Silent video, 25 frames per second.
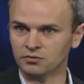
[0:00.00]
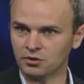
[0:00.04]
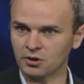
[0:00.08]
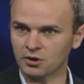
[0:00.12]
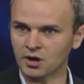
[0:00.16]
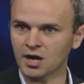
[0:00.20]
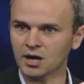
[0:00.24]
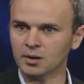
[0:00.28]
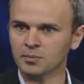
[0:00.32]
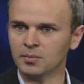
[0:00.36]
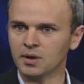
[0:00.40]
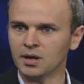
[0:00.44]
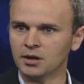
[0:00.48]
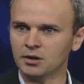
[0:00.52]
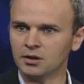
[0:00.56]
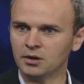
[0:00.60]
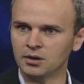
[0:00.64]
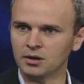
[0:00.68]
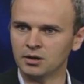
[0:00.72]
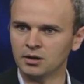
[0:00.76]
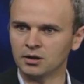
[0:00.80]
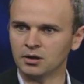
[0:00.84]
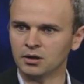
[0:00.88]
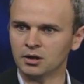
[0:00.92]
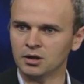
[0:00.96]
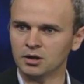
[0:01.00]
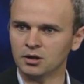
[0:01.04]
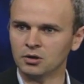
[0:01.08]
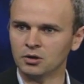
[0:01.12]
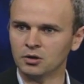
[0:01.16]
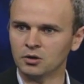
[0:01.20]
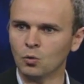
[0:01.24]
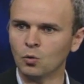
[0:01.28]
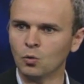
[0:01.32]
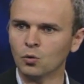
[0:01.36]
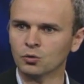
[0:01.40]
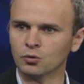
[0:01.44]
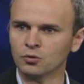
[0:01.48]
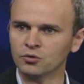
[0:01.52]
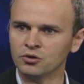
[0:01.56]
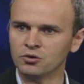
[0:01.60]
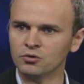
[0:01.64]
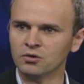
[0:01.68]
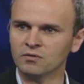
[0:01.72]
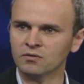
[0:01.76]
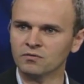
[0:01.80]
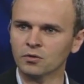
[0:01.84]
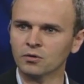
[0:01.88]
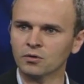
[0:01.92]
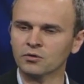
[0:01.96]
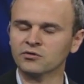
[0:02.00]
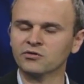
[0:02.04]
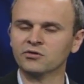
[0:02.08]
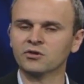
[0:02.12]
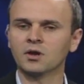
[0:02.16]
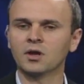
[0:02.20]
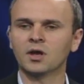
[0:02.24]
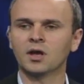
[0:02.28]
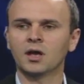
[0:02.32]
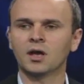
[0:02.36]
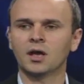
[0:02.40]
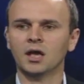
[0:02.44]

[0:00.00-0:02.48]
God made and, and ordered the universe?